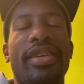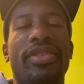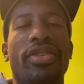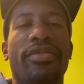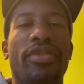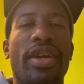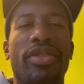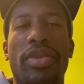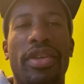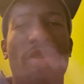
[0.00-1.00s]
So if you guys
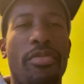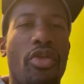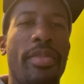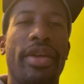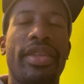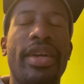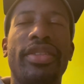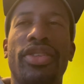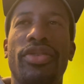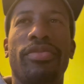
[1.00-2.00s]
want to know more about that
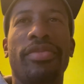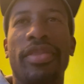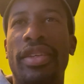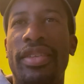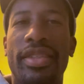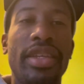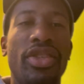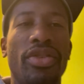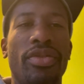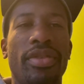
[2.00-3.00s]
too, stay
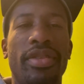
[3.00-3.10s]
tuned.